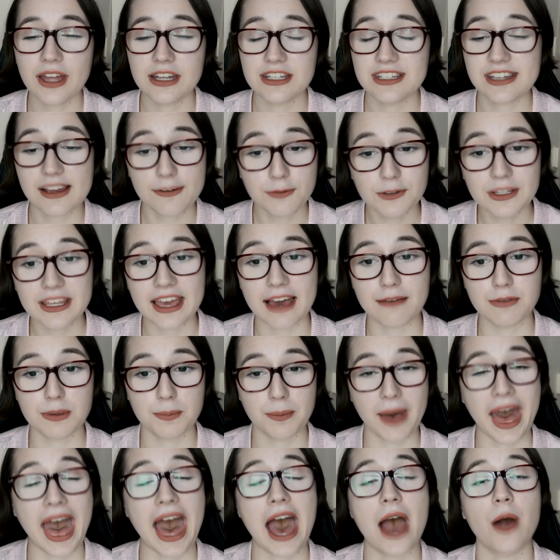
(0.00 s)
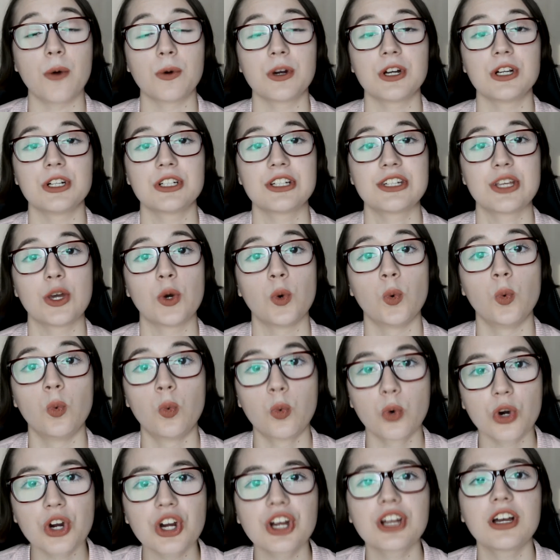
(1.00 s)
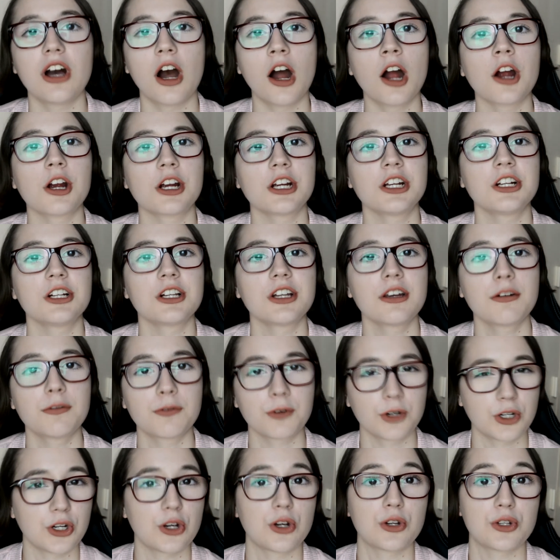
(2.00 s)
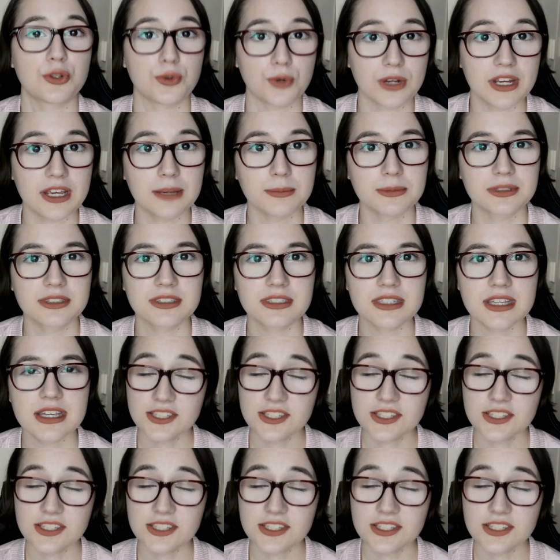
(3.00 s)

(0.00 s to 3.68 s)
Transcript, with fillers: definitely have the power to work hard for your dreams.